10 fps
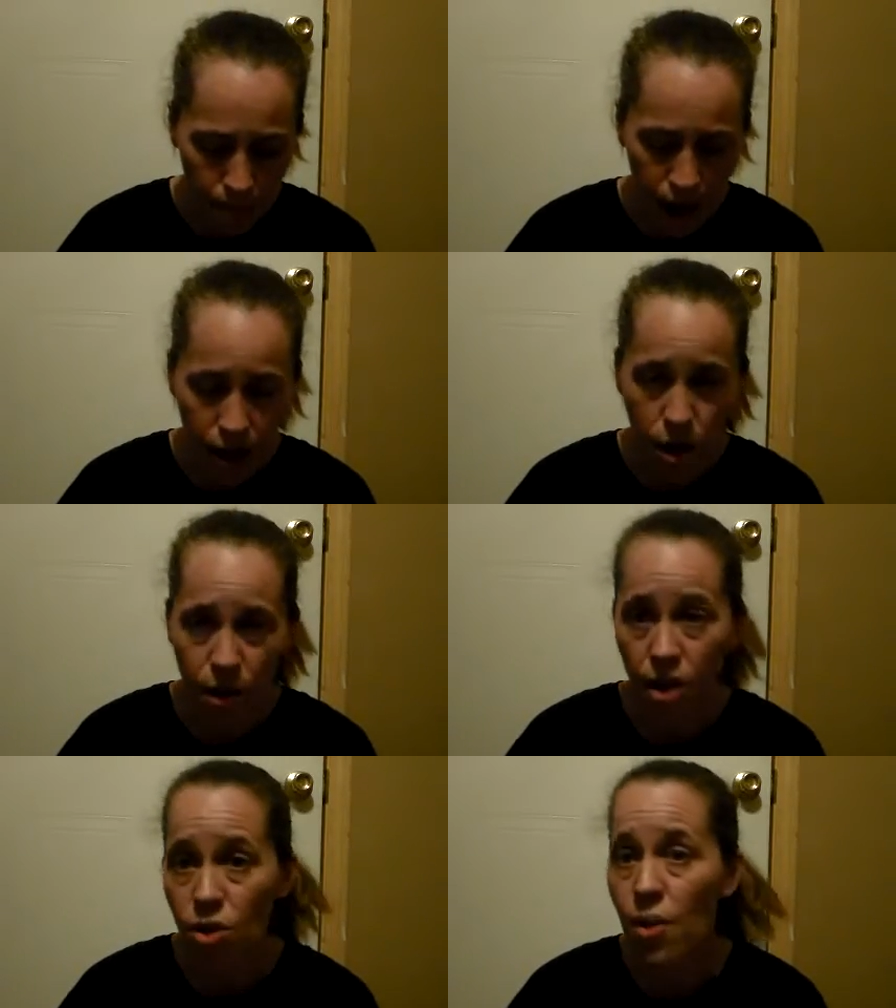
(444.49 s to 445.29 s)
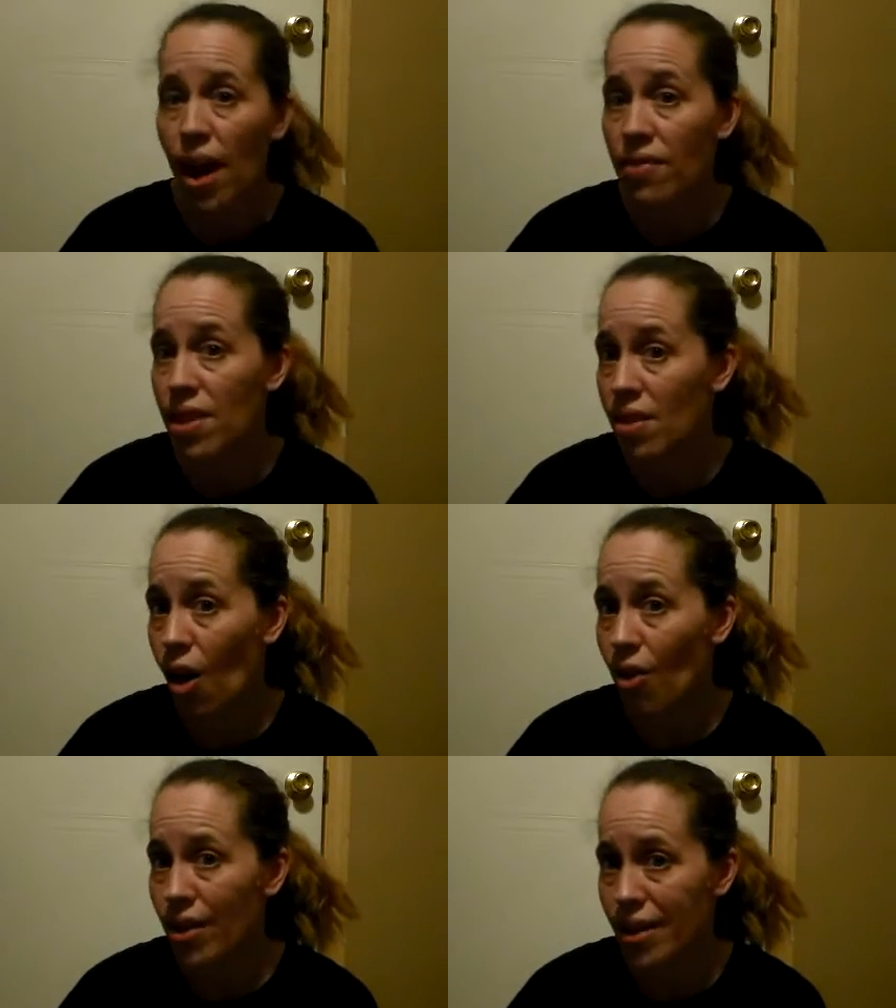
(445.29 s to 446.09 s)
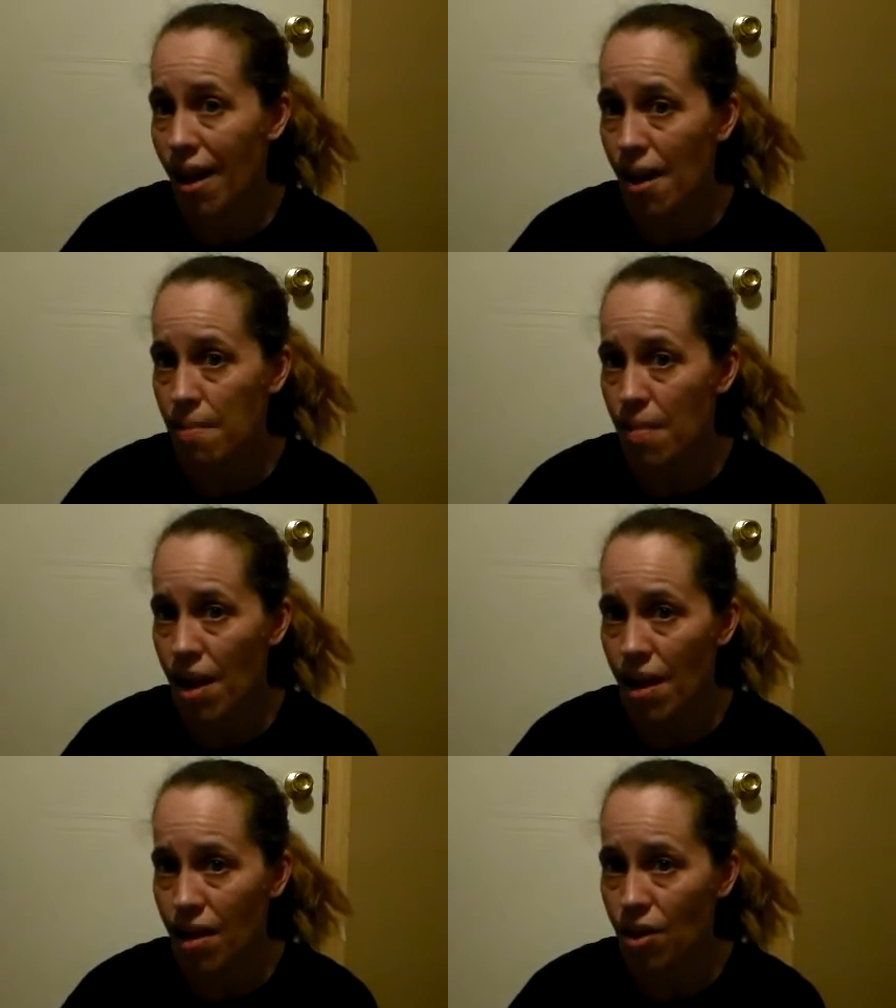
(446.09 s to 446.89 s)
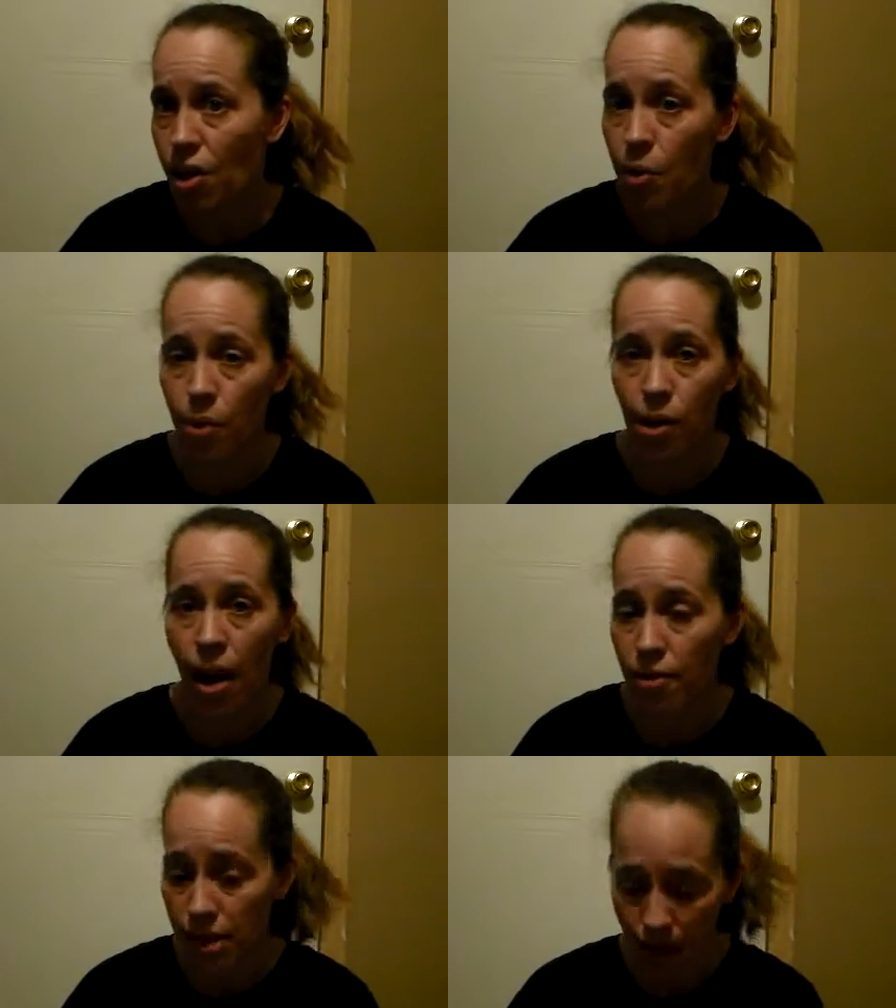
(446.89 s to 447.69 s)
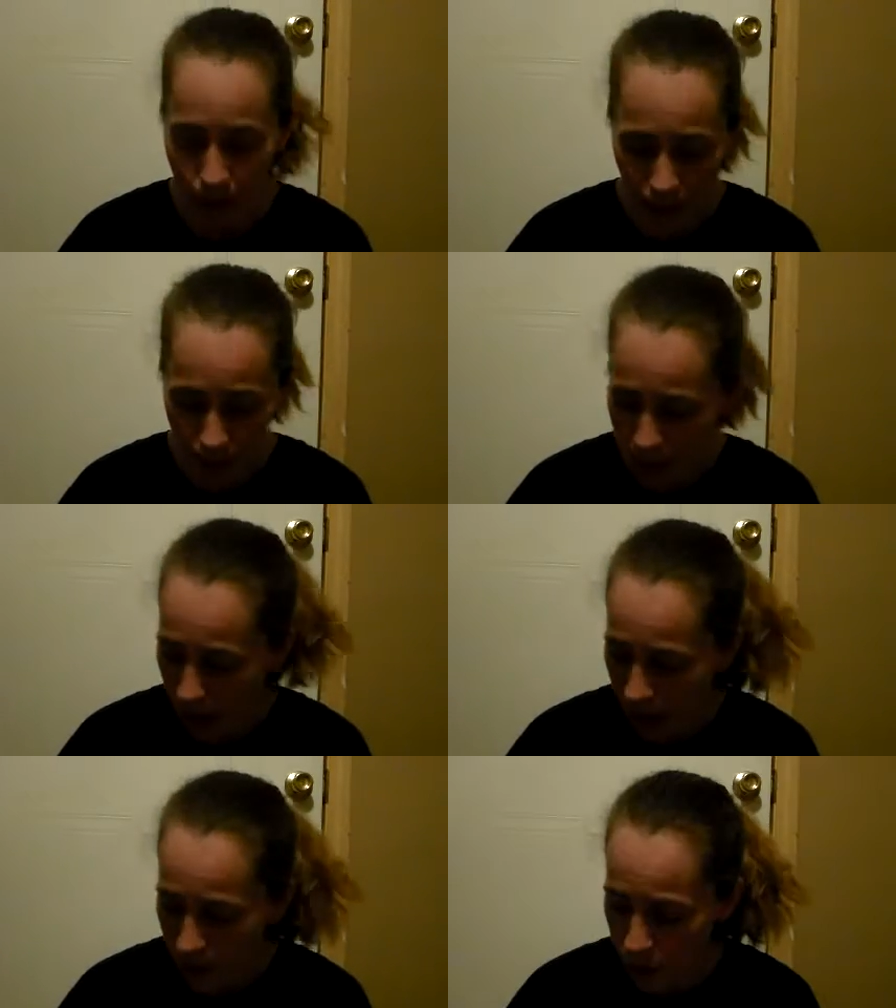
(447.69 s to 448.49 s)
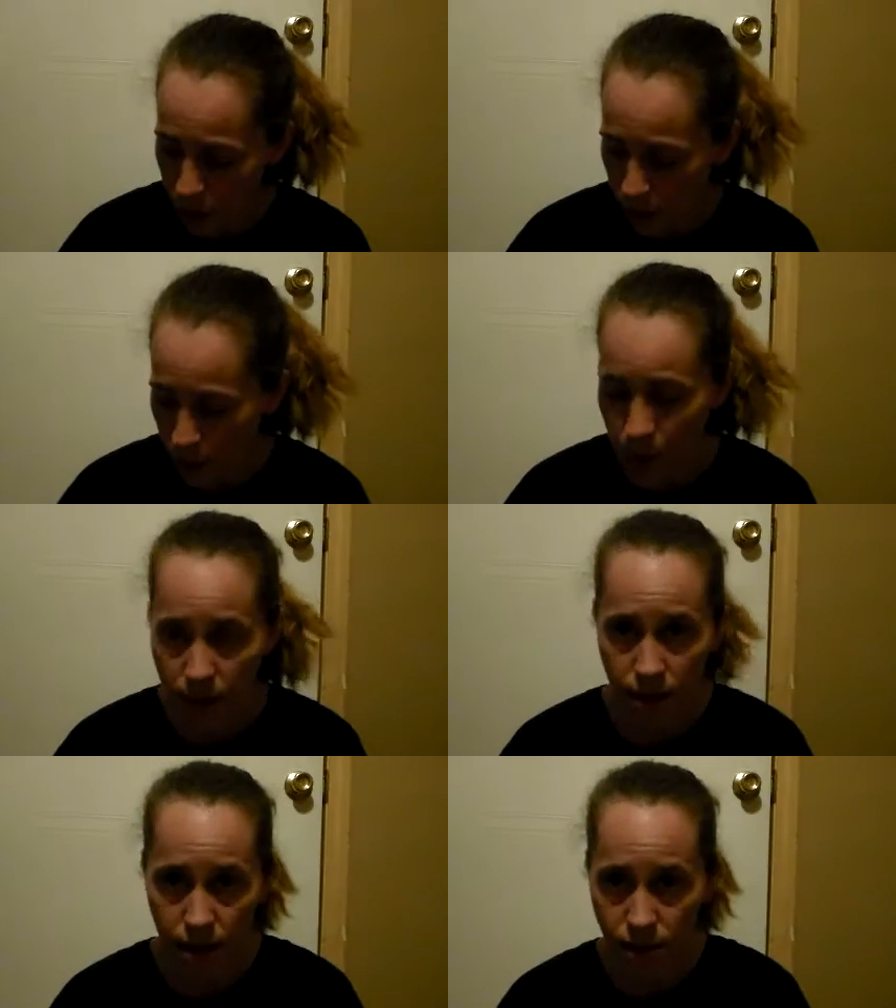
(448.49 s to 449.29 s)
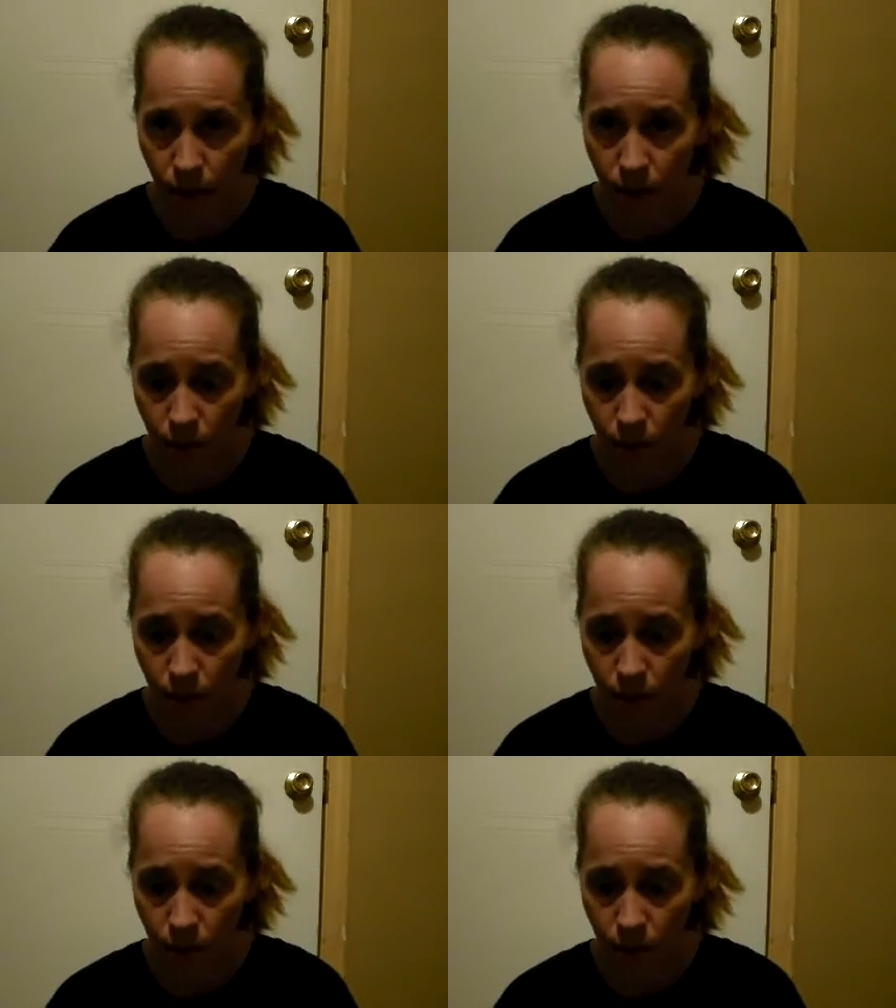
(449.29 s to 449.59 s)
Uh, but I know they do have these all the time, and you can every time it comes live, you can request it.